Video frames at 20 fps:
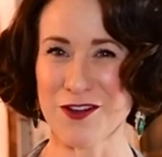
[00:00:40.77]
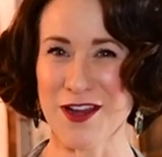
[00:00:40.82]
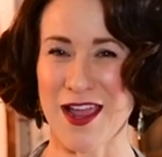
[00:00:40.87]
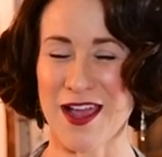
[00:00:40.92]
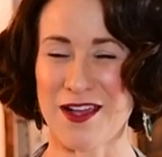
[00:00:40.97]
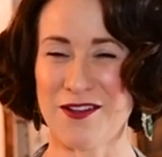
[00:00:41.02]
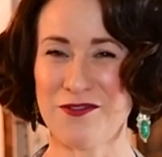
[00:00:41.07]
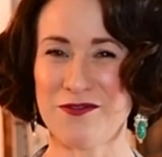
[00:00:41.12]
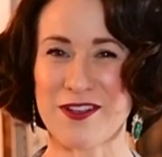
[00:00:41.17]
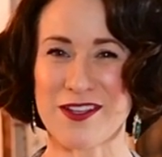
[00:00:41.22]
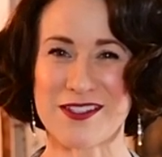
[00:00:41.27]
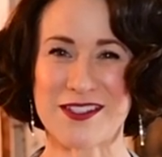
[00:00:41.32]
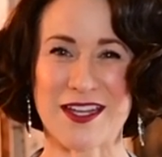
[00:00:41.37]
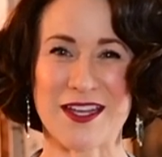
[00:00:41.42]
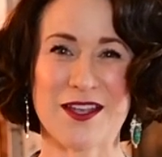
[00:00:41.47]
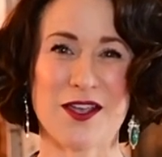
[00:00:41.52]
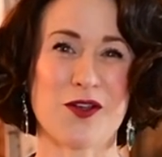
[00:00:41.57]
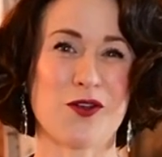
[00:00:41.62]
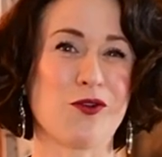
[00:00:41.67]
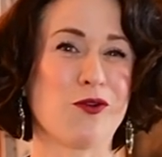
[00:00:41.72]
have,
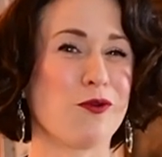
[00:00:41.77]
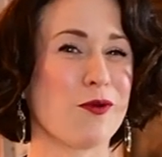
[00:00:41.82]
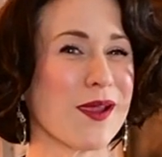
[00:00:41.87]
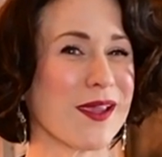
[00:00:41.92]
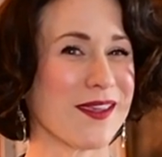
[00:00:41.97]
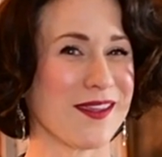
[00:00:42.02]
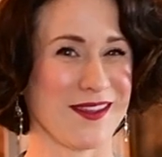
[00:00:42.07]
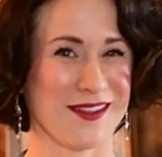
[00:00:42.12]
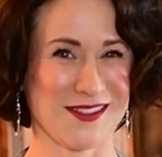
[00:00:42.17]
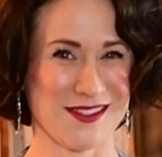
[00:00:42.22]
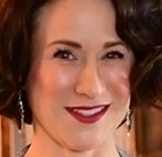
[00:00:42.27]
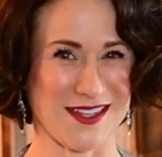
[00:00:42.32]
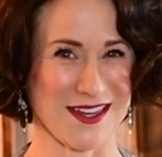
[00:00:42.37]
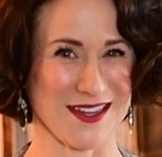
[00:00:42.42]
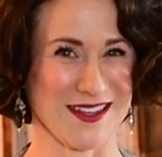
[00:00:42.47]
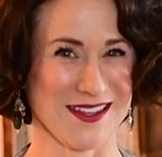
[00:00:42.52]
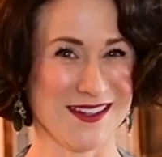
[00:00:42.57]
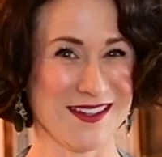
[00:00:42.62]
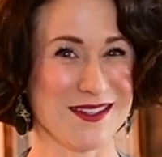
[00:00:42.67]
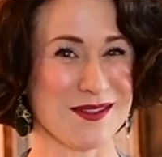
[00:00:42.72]
take a quick
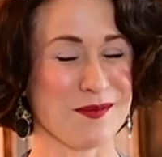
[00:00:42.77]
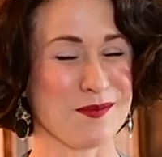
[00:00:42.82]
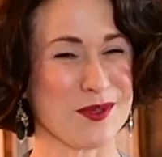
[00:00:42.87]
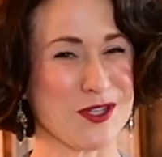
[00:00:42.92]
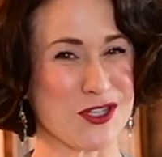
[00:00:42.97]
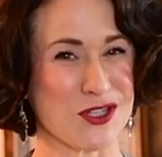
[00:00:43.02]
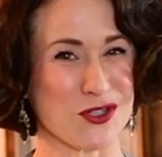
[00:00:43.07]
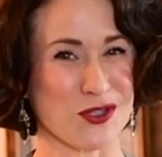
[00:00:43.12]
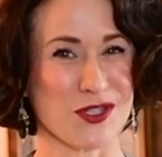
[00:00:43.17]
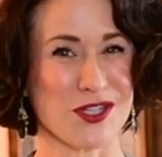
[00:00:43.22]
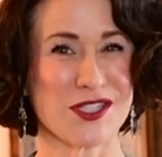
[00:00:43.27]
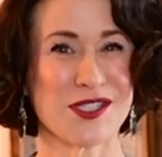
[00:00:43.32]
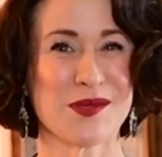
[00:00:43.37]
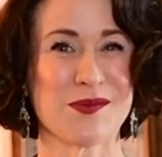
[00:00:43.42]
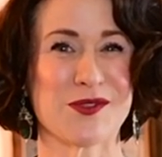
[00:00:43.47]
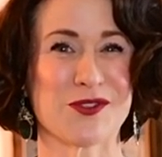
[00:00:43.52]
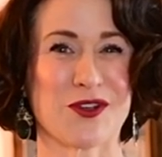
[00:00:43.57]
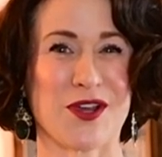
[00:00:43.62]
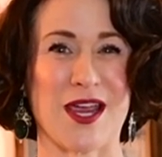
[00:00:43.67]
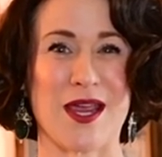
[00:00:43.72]
Second, be sure to
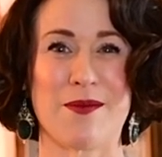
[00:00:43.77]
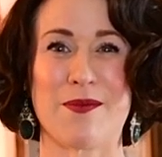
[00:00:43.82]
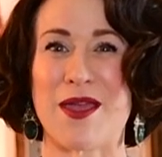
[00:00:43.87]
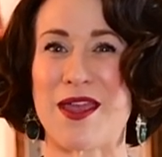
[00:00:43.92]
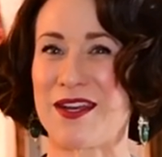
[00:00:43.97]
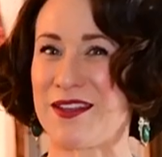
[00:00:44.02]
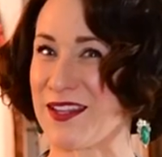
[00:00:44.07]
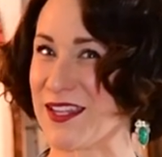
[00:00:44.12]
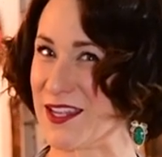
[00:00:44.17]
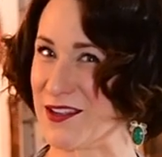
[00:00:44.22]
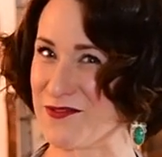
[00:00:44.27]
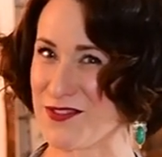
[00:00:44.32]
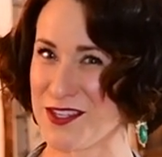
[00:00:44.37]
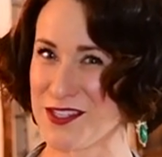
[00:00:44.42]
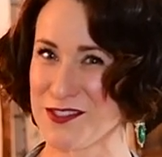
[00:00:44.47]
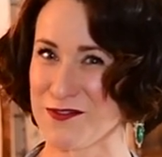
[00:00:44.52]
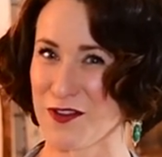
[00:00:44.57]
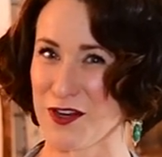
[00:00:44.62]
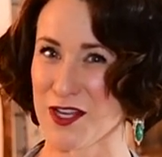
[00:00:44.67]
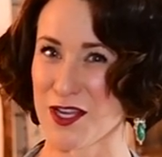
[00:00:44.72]
subscribe and give
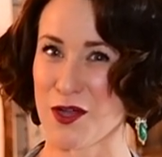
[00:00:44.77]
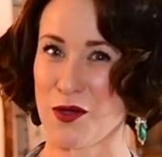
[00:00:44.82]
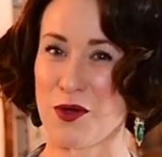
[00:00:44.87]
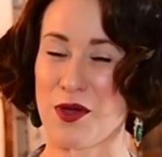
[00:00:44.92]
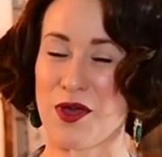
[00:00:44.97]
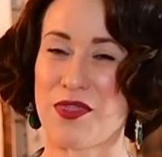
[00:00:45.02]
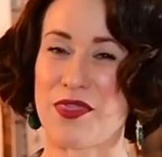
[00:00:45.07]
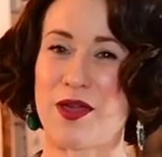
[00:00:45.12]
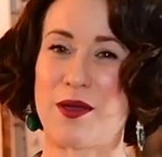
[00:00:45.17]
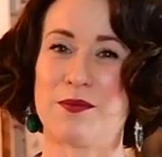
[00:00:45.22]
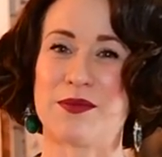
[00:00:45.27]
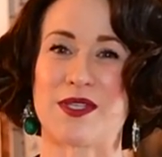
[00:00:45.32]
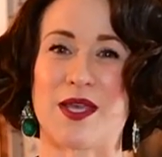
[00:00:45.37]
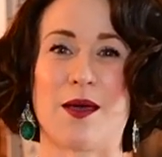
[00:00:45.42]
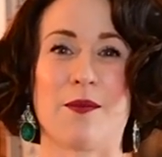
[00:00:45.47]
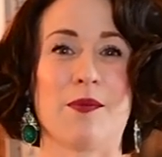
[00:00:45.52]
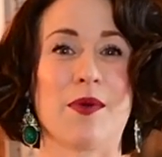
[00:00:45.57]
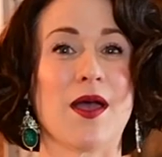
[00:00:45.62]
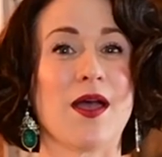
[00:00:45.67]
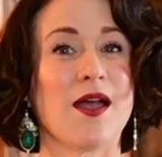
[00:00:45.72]
this video a thumbs up.